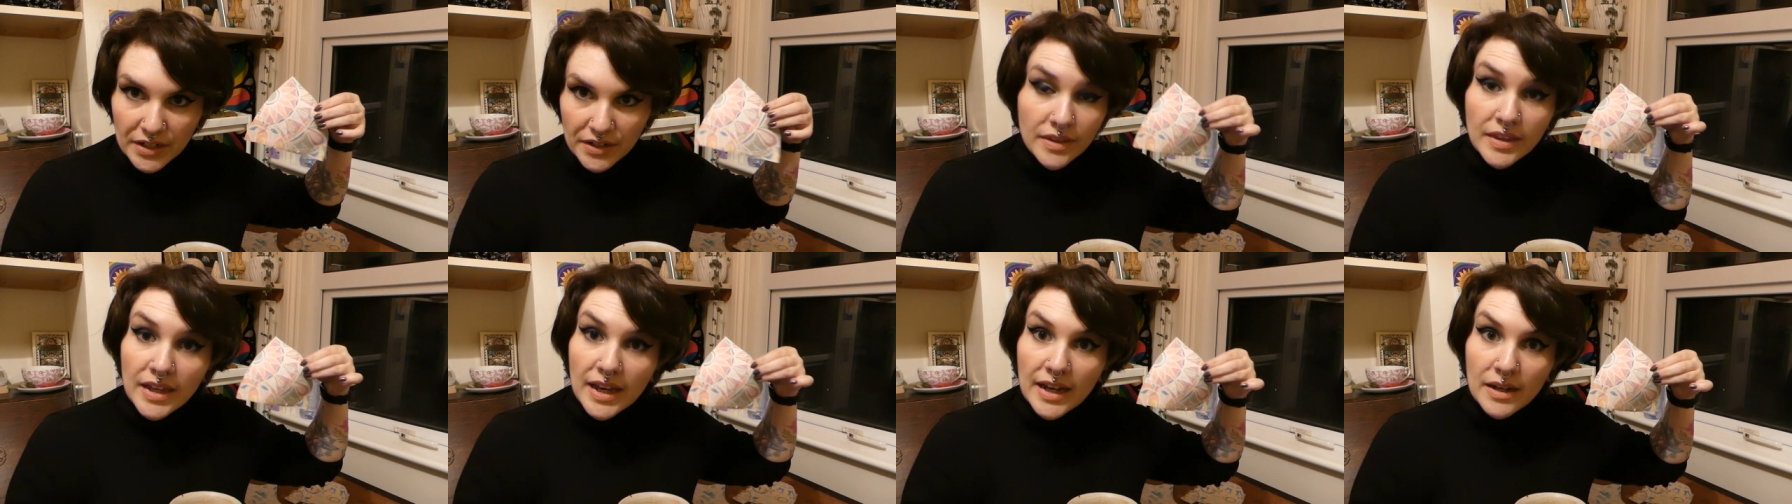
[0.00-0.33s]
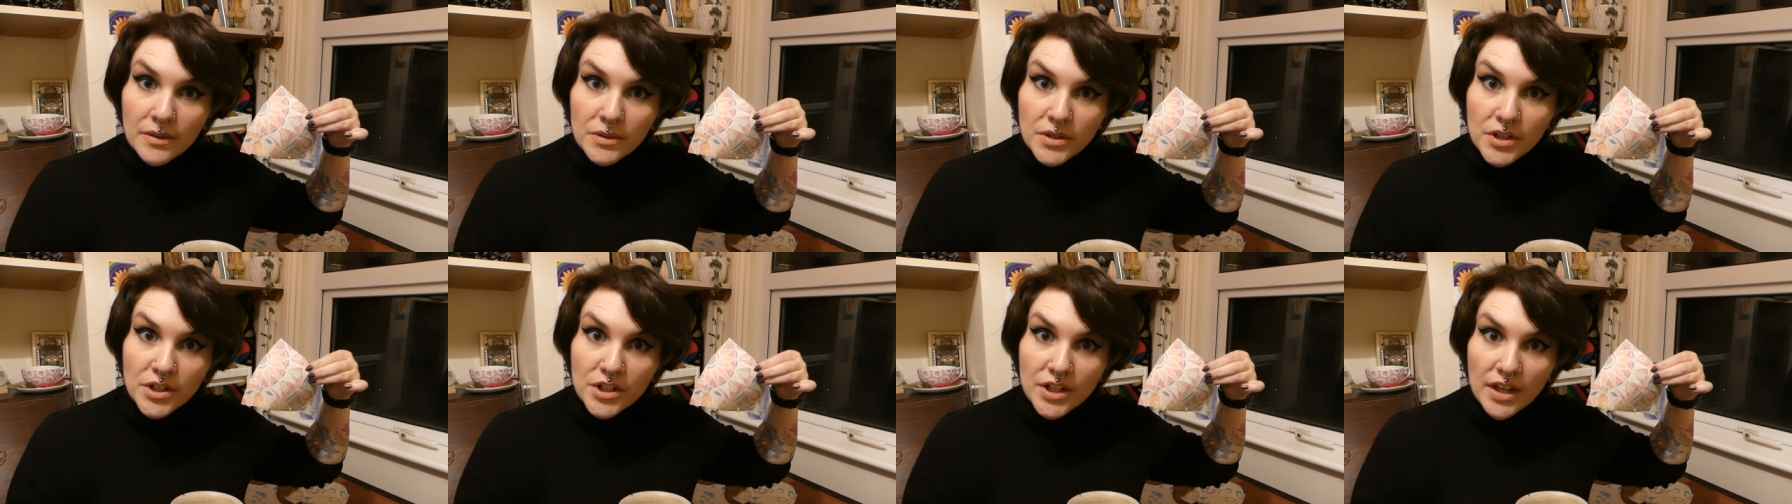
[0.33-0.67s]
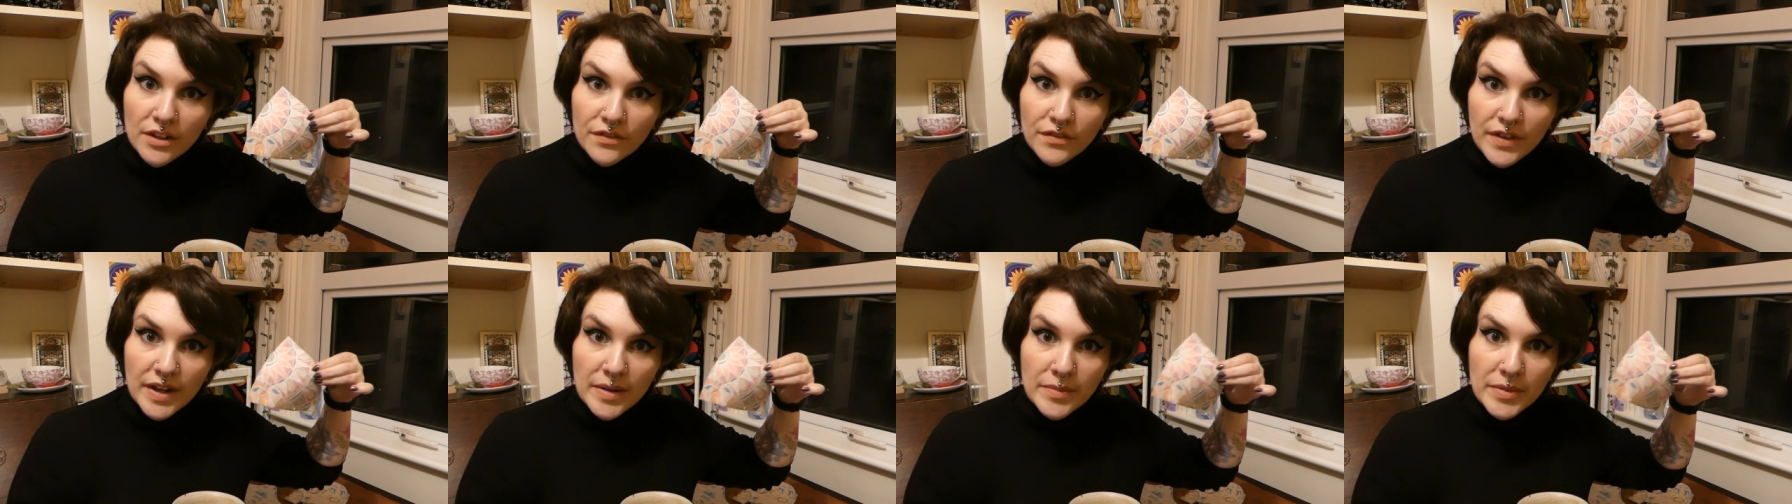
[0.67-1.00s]
the outer shell
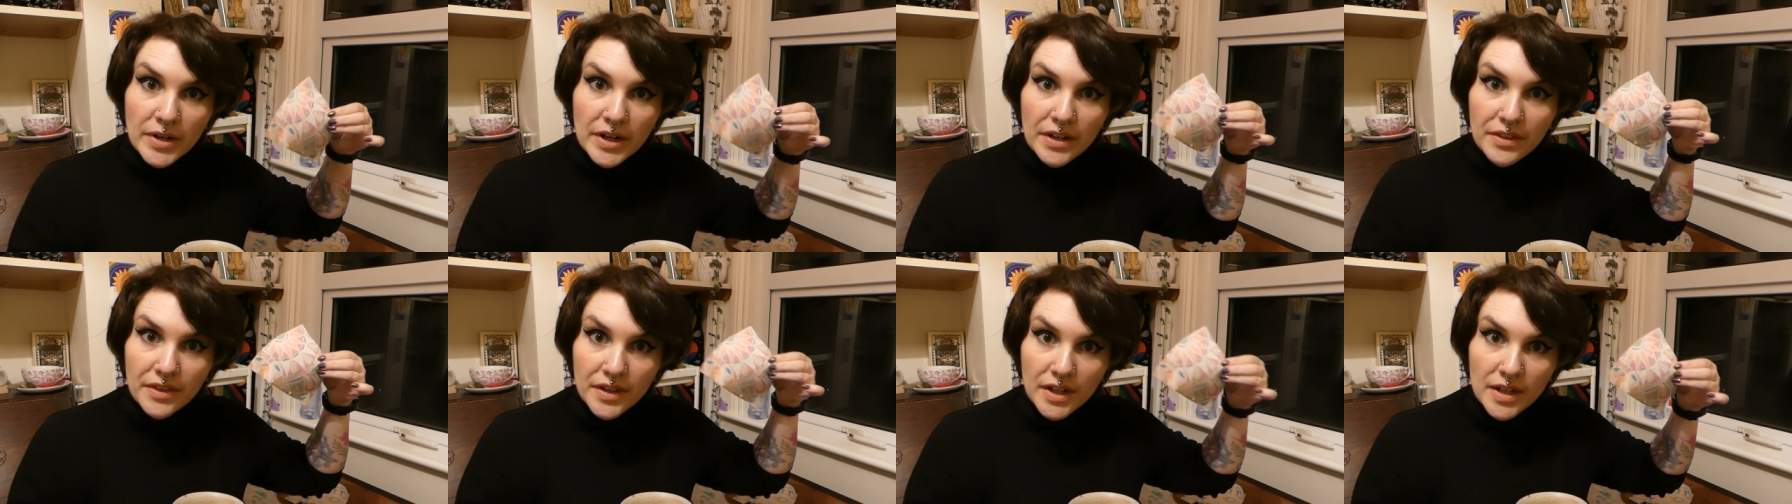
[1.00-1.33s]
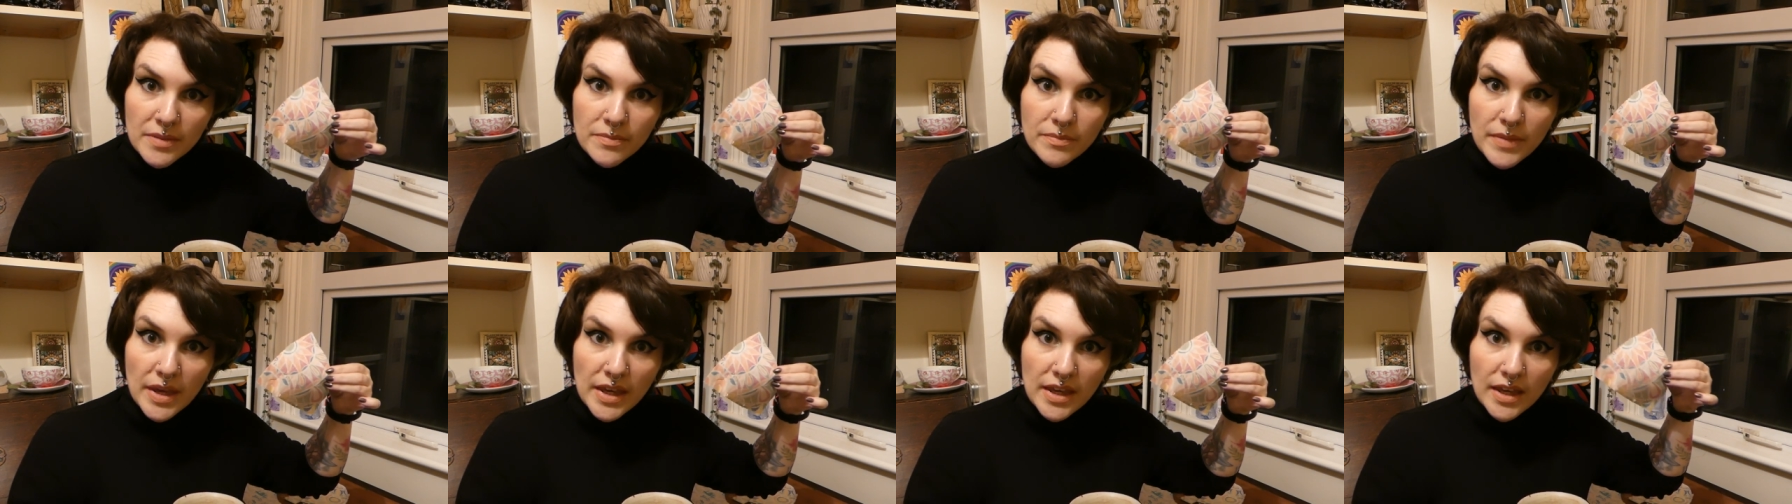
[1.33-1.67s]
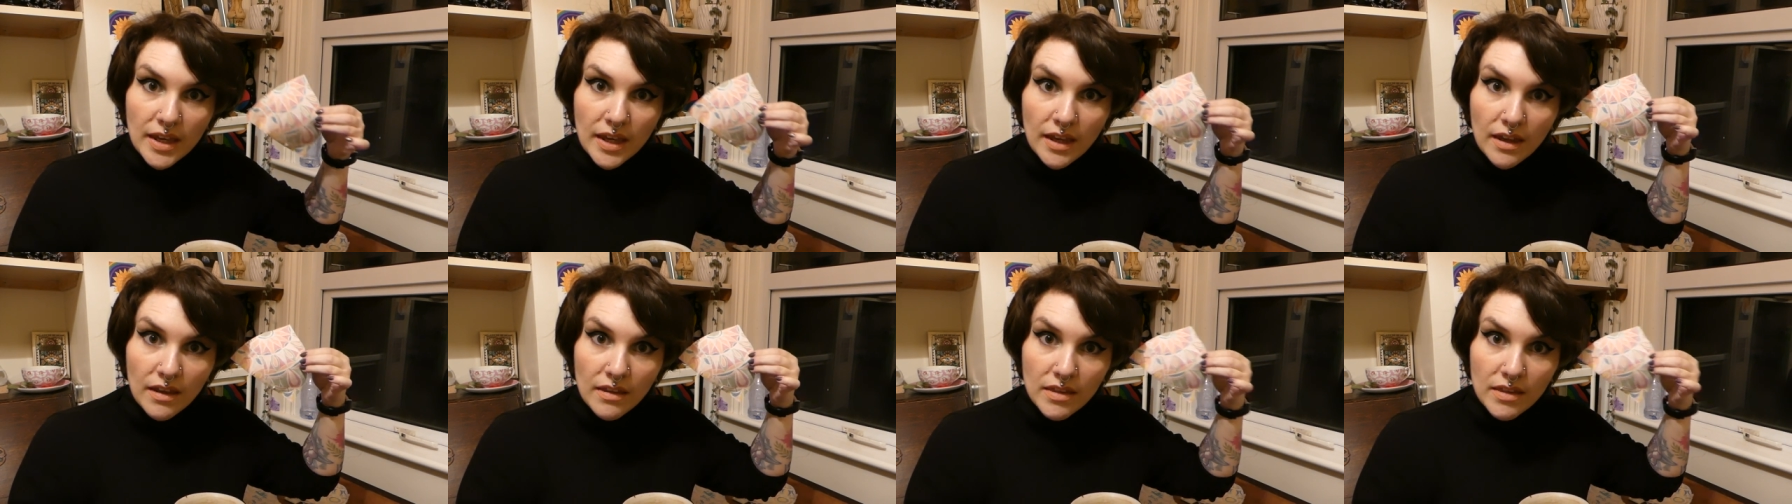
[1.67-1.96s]
fabric that I'm making